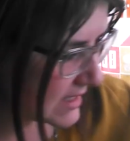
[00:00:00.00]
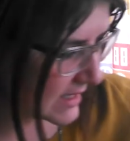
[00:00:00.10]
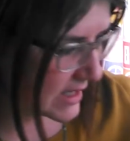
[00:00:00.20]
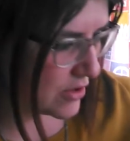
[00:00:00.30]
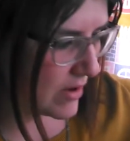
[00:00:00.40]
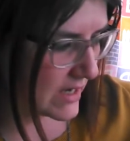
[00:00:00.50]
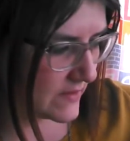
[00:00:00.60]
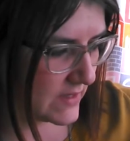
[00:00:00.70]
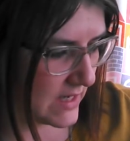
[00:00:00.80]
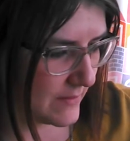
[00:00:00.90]
thing that you guys
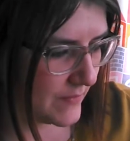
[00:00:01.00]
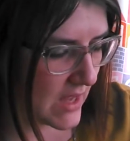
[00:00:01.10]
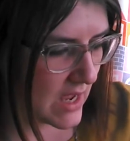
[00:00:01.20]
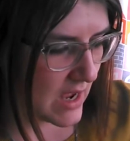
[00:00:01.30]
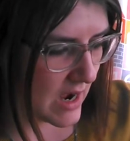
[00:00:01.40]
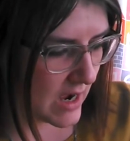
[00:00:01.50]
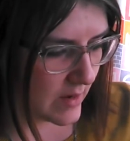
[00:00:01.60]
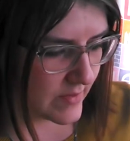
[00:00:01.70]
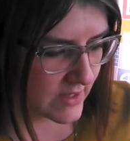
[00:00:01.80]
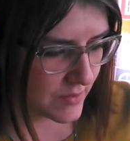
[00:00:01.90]
have seen.
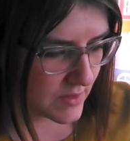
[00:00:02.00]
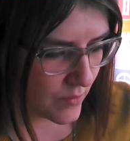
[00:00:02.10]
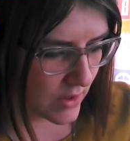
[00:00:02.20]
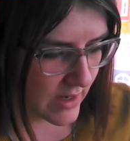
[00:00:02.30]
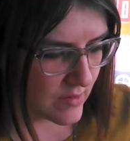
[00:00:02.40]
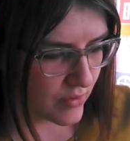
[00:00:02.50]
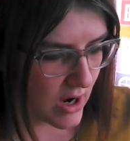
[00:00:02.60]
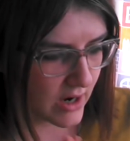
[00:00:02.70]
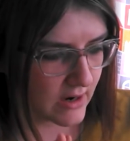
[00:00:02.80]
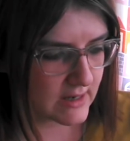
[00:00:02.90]
This was a work in
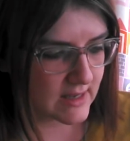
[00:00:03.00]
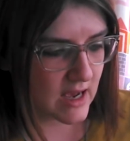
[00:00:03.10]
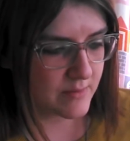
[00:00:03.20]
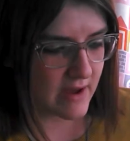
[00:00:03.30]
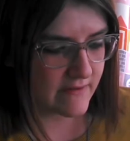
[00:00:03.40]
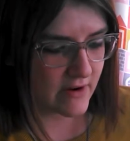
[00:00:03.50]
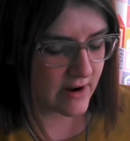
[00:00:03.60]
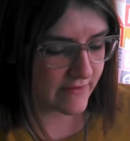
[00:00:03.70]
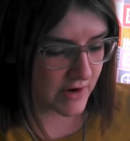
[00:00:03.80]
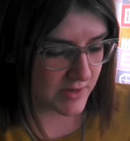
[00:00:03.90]
progress on my
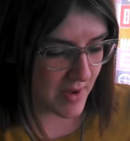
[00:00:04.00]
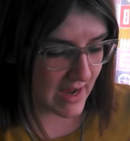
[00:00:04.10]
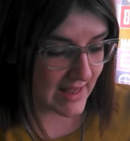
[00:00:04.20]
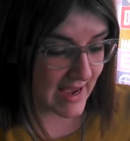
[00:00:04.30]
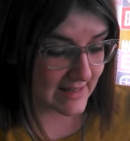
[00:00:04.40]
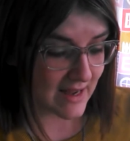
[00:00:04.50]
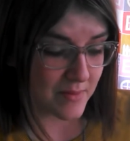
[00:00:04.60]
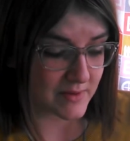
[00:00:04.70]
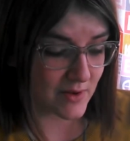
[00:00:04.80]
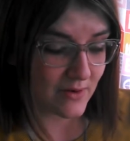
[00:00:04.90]
very first podcast
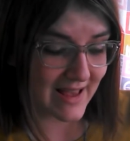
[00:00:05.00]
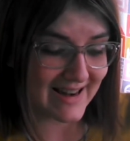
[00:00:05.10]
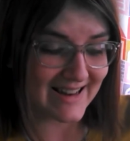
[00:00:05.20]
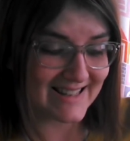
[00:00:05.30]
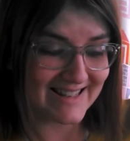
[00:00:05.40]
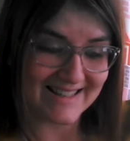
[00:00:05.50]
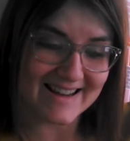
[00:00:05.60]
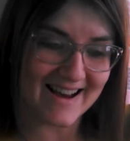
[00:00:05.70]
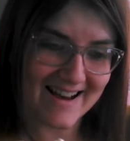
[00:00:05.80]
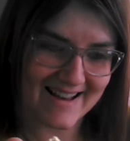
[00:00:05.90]
episode, and it's
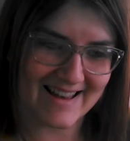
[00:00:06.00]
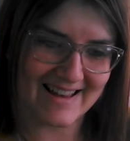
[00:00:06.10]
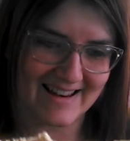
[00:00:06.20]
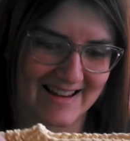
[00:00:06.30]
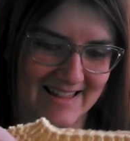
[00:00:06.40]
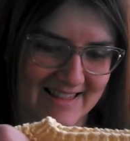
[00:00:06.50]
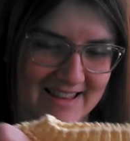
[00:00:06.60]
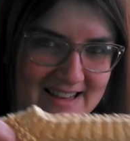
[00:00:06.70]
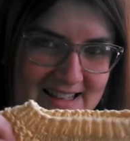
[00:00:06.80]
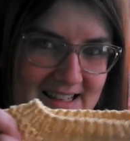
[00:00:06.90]
done.
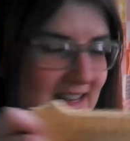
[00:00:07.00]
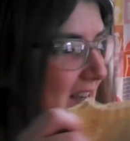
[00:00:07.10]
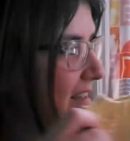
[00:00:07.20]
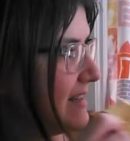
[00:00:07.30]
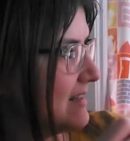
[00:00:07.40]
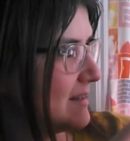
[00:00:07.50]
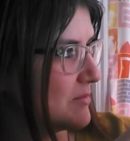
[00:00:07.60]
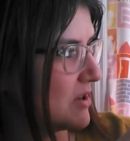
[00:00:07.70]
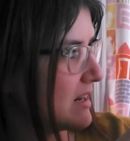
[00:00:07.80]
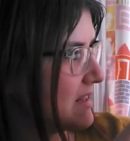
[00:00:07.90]
This is, I'm
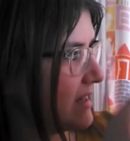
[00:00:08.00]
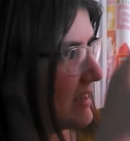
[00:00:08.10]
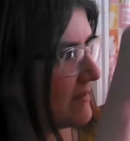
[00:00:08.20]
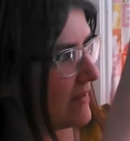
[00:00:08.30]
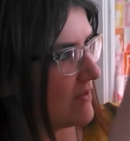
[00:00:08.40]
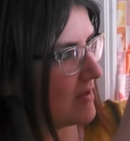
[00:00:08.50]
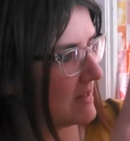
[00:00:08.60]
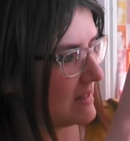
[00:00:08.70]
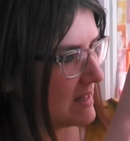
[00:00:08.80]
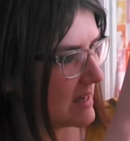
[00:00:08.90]
trying to think of if you
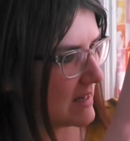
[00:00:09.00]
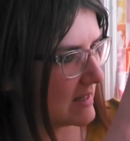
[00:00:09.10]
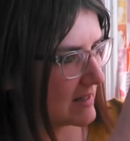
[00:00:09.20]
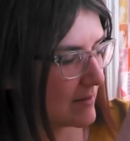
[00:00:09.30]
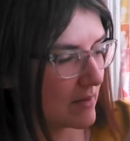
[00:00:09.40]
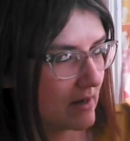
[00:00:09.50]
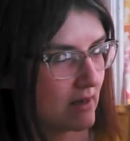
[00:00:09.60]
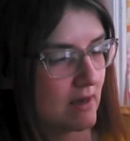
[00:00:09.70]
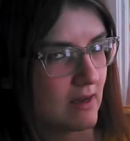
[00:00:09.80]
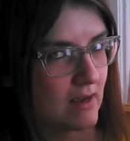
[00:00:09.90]
can see it, because
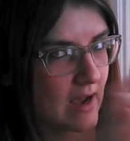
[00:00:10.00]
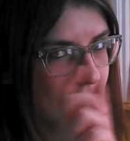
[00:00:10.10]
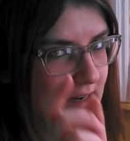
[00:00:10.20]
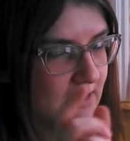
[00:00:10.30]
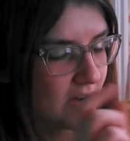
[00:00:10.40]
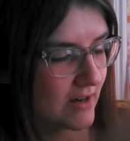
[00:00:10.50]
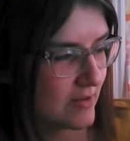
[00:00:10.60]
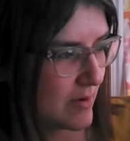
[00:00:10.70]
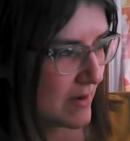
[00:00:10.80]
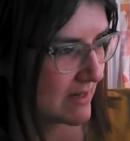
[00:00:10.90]
I need to talk to
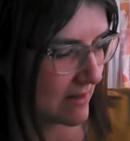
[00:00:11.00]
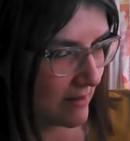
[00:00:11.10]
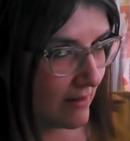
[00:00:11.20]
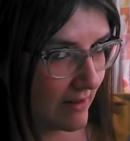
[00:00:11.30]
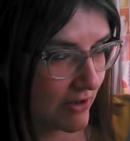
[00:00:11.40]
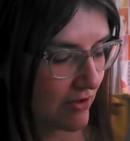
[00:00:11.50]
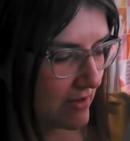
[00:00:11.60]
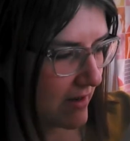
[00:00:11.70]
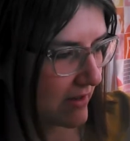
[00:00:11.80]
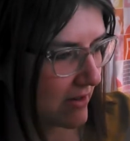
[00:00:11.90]
you about my technical issues.
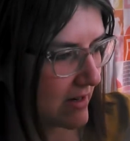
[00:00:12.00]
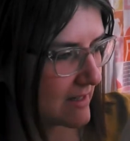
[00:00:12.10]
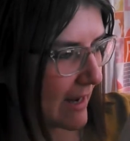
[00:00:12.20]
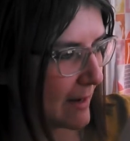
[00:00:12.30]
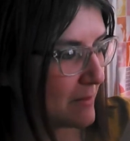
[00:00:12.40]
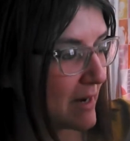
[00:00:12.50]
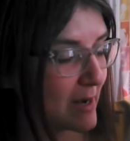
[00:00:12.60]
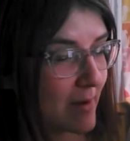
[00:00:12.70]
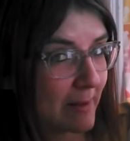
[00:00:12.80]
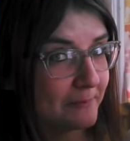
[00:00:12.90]
I'll get there in a second. But
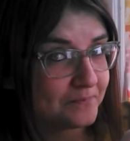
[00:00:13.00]
anyway,